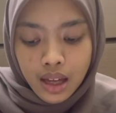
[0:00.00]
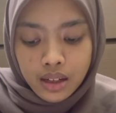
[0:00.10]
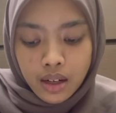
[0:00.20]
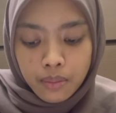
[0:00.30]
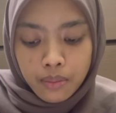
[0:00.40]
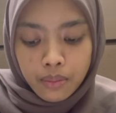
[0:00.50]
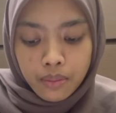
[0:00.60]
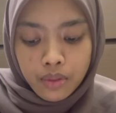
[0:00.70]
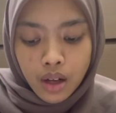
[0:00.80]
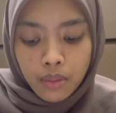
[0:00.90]

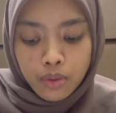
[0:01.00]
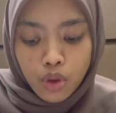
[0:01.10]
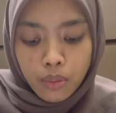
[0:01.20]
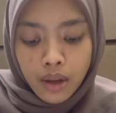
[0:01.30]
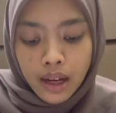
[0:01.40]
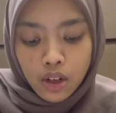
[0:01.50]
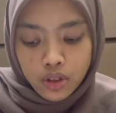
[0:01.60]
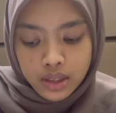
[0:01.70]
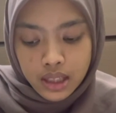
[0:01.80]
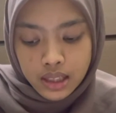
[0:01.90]

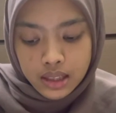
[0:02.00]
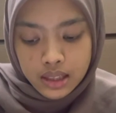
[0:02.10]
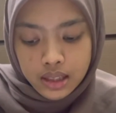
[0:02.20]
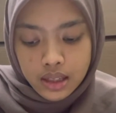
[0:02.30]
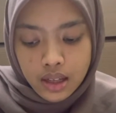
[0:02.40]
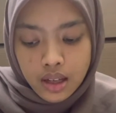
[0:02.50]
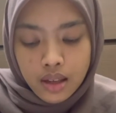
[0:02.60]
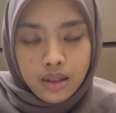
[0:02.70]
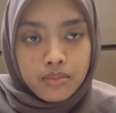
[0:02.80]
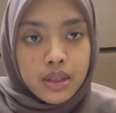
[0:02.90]
rhabdomyolysis,
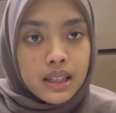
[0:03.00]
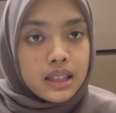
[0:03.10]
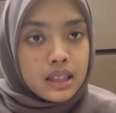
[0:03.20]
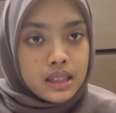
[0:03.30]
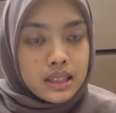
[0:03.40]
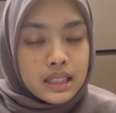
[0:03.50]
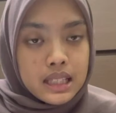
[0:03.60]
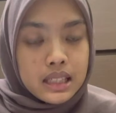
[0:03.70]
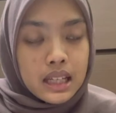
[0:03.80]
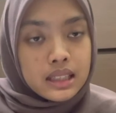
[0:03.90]
because
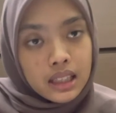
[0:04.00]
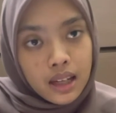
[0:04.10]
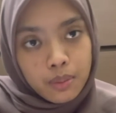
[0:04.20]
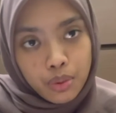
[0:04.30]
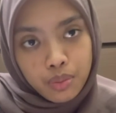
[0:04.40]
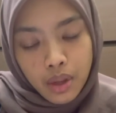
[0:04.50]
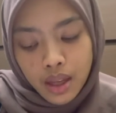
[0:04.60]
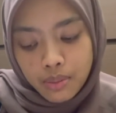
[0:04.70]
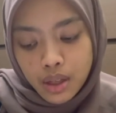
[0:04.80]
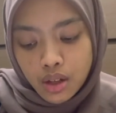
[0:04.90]
this entacapone may
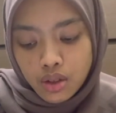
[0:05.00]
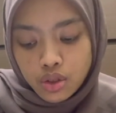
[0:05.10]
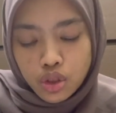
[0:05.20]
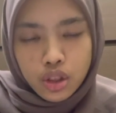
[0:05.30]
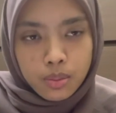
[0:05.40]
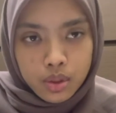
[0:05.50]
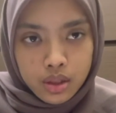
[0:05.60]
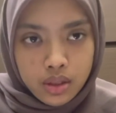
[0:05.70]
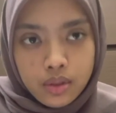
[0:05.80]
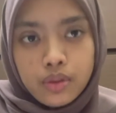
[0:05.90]
be not
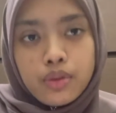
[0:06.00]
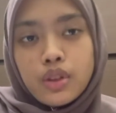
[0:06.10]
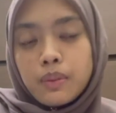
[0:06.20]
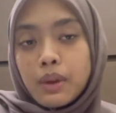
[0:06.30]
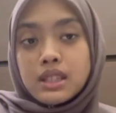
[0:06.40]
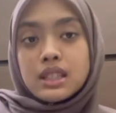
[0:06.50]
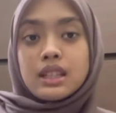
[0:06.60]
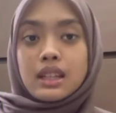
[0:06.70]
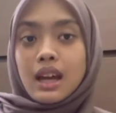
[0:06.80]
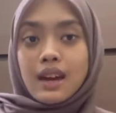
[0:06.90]
suitable for the patient
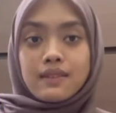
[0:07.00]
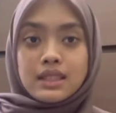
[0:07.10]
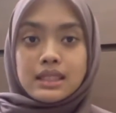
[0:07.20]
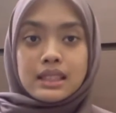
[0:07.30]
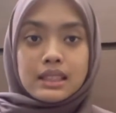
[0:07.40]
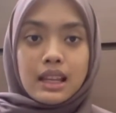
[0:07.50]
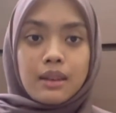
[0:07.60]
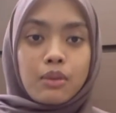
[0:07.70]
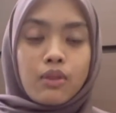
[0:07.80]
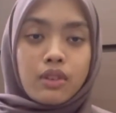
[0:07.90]
that have this
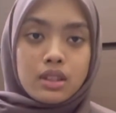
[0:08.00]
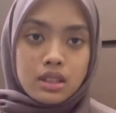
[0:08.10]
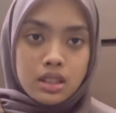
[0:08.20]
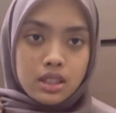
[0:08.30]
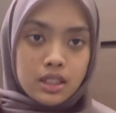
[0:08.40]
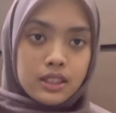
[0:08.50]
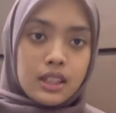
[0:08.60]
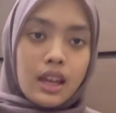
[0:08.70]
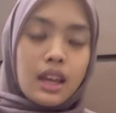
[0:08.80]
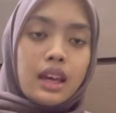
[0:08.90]
type of condition,
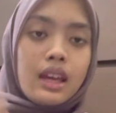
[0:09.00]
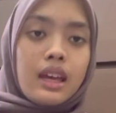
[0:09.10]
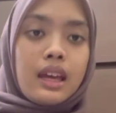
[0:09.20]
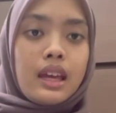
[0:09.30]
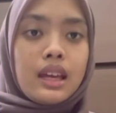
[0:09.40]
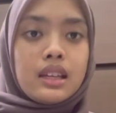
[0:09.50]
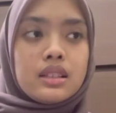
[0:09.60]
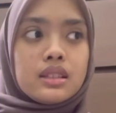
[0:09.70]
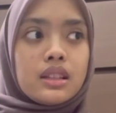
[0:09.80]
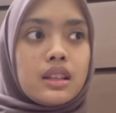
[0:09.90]

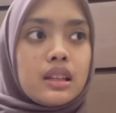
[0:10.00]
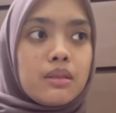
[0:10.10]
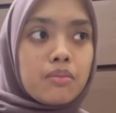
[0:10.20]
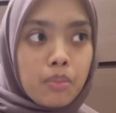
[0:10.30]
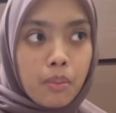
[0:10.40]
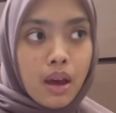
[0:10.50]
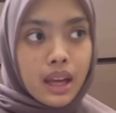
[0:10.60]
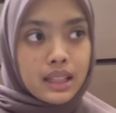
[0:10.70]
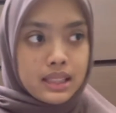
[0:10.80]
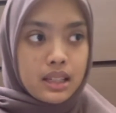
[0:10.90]
and it
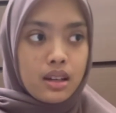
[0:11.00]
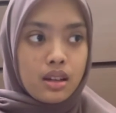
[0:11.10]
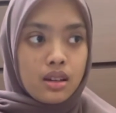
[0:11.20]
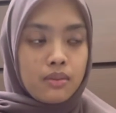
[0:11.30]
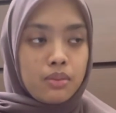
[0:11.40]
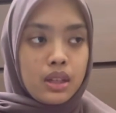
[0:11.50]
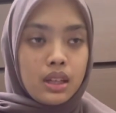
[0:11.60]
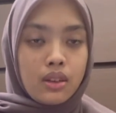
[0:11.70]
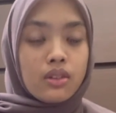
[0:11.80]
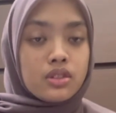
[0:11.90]
might be
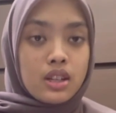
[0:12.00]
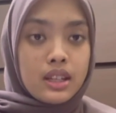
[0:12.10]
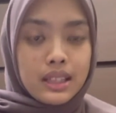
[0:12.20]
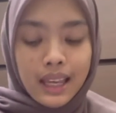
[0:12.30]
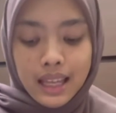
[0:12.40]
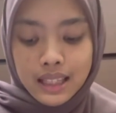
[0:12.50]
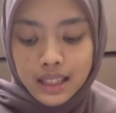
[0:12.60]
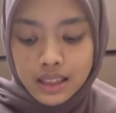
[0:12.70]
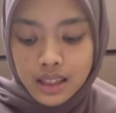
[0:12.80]
contraindicated.